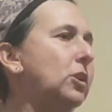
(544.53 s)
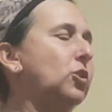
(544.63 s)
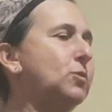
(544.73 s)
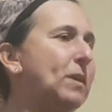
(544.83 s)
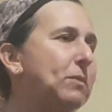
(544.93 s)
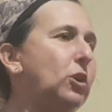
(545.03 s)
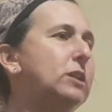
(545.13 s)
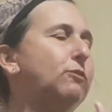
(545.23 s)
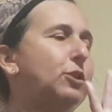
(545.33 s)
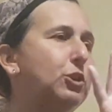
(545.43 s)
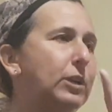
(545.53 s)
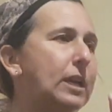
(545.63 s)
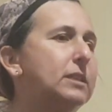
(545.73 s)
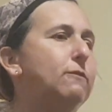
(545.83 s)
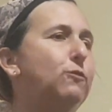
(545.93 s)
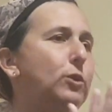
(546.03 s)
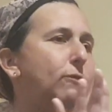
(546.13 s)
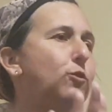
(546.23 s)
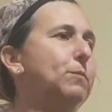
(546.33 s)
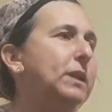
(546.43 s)
Remember, it goes for 3 hours and
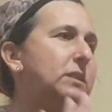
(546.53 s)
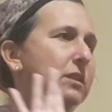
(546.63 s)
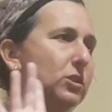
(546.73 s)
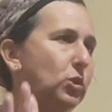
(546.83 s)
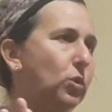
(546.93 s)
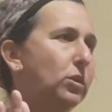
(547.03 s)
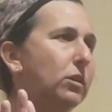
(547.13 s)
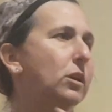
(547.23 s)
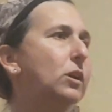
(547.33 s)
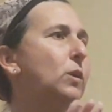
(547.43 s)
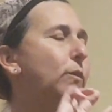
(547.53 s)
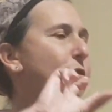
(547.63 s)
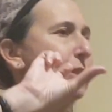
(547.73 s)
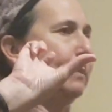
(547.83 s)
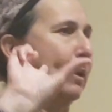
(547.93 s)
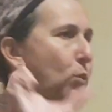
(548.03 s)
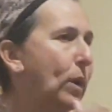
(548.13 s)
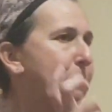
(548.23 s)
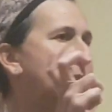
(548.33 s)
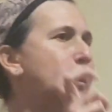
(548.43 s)
44 minutes this talk. We've already spent
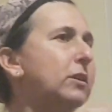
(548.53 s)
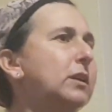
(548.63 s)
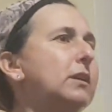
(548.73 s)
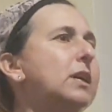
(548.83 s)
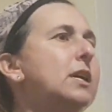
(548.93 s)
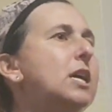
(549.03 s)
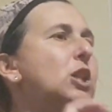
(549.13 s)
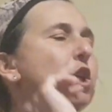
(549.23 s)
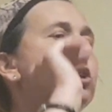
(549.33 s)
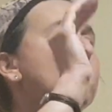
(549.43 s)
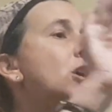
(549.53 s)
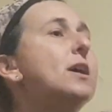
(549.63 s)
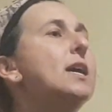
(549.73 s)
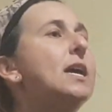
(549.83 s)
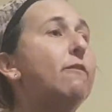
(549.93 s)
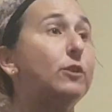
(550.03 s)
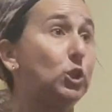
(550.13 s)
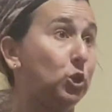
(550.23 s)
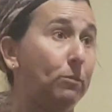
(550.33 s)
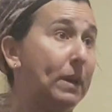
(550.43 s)
1 minute on it. If
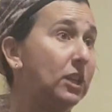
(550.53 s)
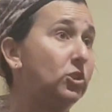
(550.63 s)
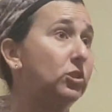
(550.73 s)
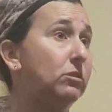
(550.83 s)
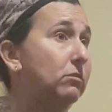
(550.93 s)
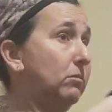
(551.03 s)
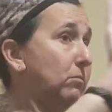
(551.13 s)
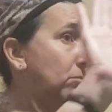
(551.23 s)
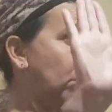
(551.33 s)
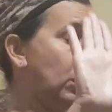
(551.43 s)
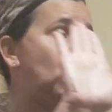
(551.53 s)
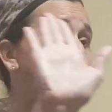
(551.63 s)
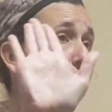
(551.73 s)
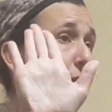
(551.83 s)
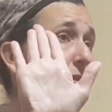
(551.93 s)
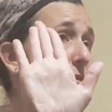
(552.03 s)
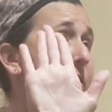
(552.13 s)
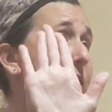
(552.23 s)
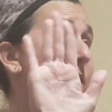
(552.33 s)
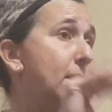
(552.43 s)
it's too much, it's all good.
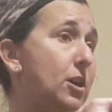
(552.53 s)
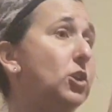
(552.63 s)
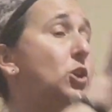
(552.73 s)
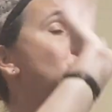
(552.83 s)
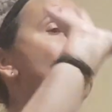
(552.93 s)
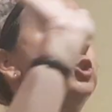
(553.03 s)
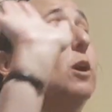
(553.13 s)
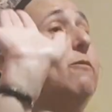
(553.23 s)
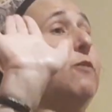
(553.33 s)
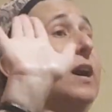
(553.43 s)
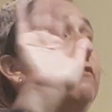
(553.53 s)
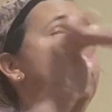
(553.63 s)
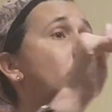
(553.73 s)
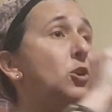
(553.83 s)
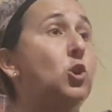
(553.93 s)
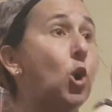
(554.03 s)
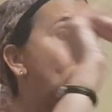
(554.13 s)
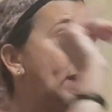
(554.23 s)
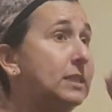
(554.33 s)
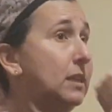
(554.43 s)
You can do the top 5. No
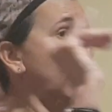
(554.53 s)
less than